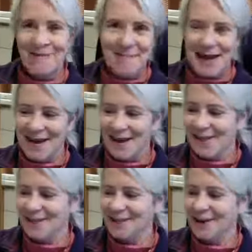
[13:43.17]
Al.
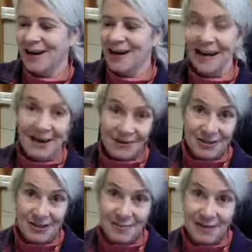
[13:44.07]
These are
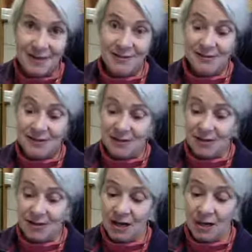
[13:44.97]
Claire's tomatoes. These are
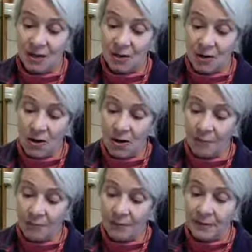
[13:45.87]
the long
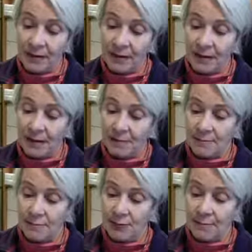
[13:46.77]

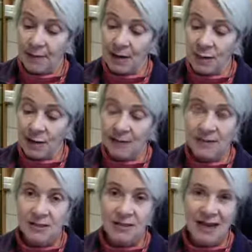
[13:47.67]
ripening ones.
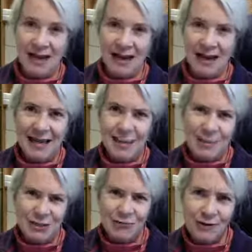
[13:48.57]
They're like kind of like the
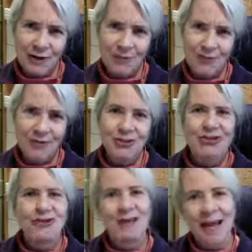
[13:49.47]
mystery keepers. They're
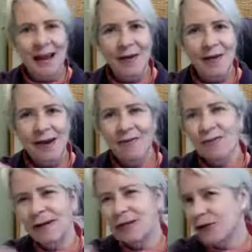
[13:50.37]
yellow. They never
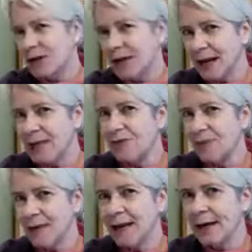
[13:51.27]
really turn a nice
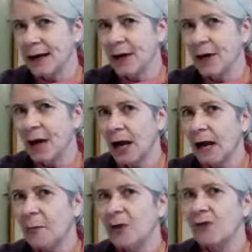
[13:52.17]
red color,
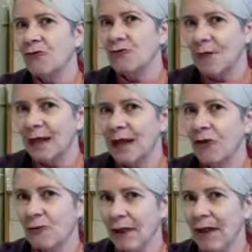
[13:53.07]
but they're really
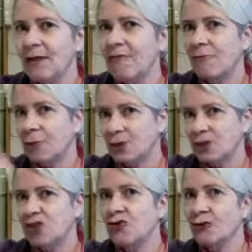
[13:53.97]
great for
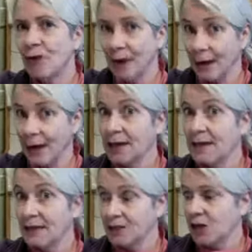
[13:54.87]
storing
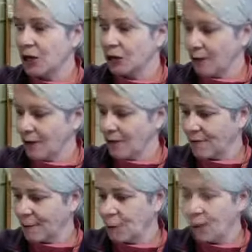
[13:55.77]
into January and
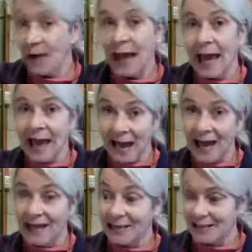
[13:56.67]
February. And
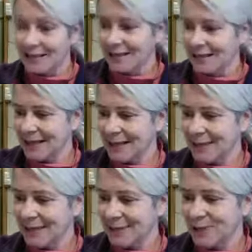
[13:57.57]
Al's still eating
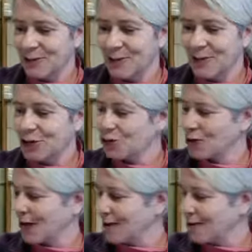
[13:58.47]
some, so I'm going to
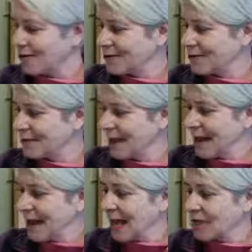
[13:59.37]
try those.
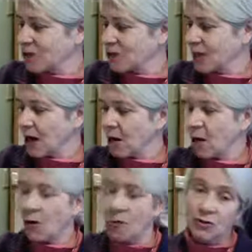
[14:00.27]
And of course, I
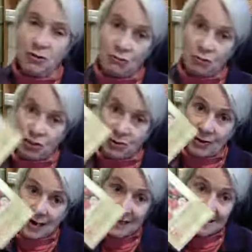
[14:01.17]
always grow
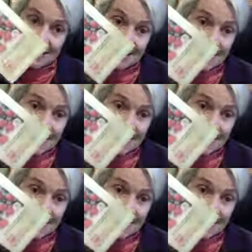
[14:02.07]
Juliets.